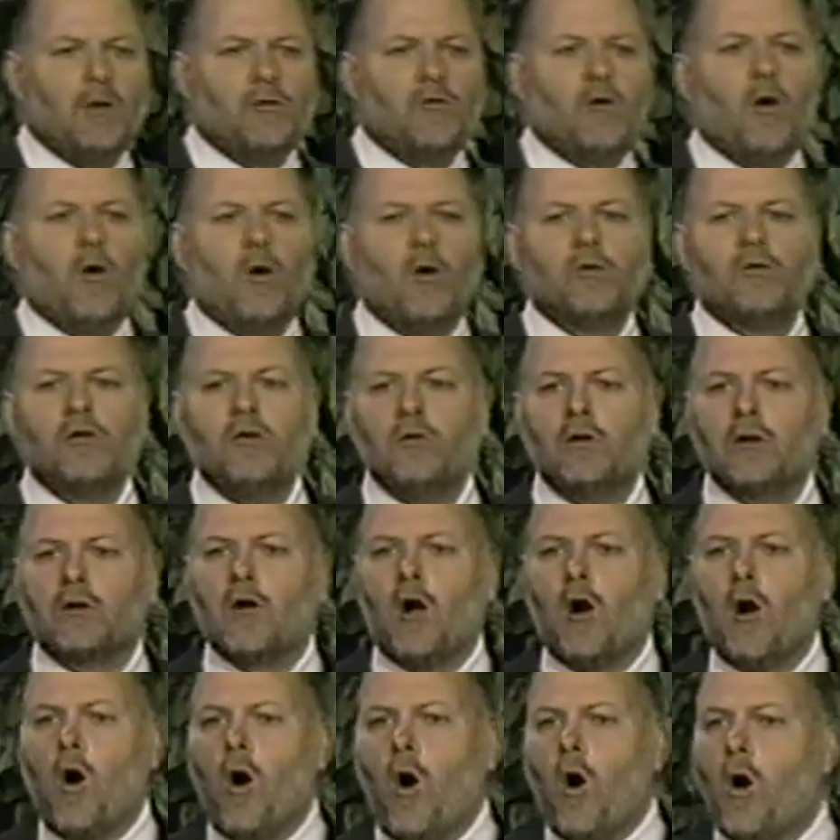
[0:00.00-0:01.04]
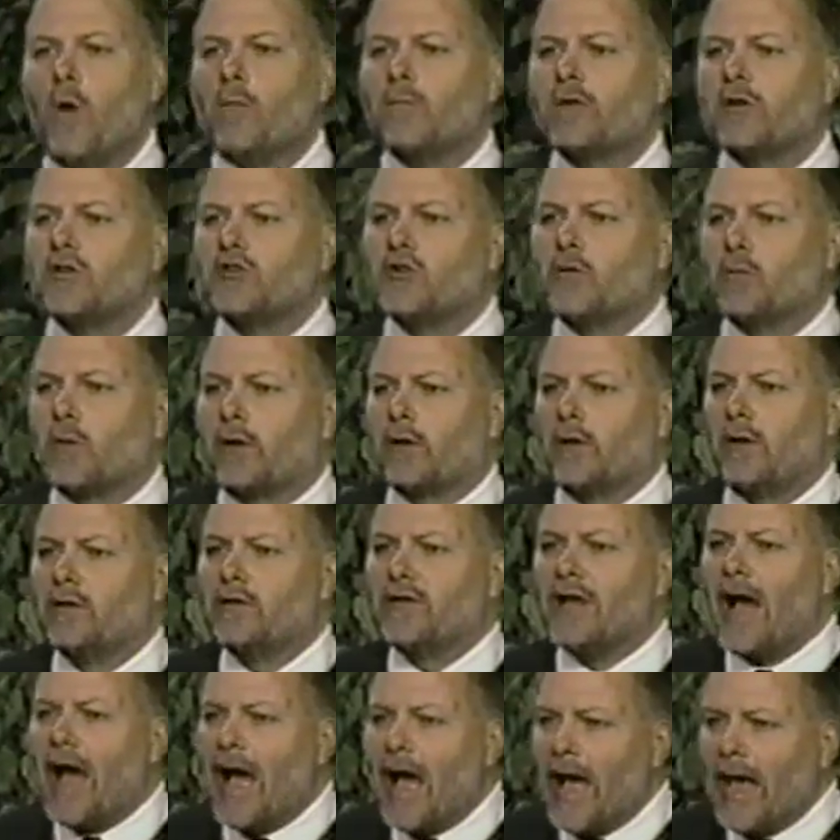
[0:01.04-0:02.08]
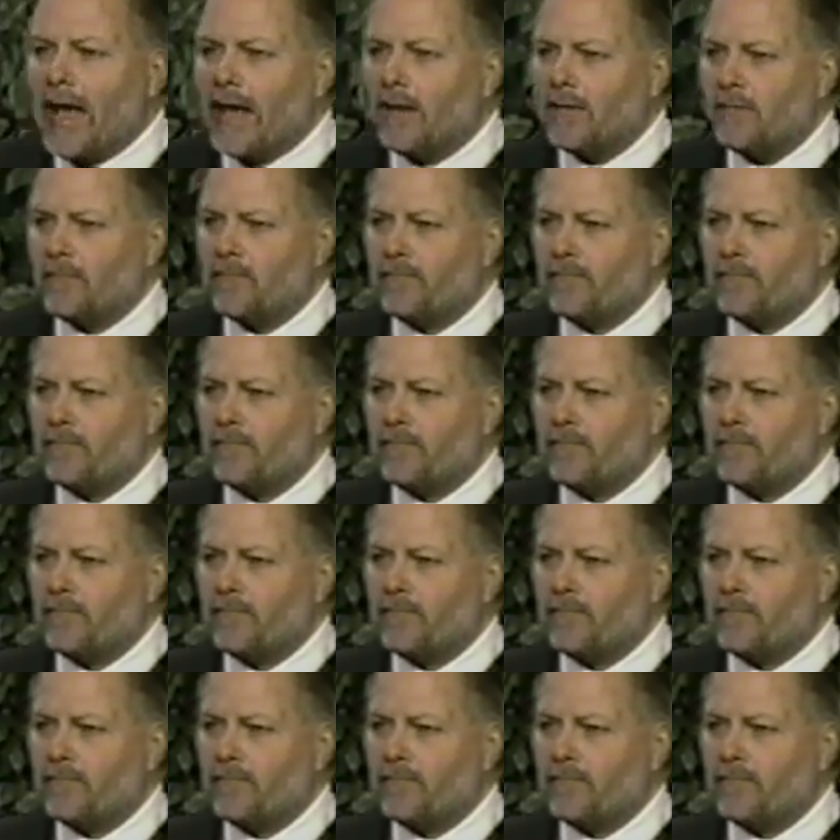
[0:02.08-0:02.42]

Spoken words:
told you to go home because you were going to die.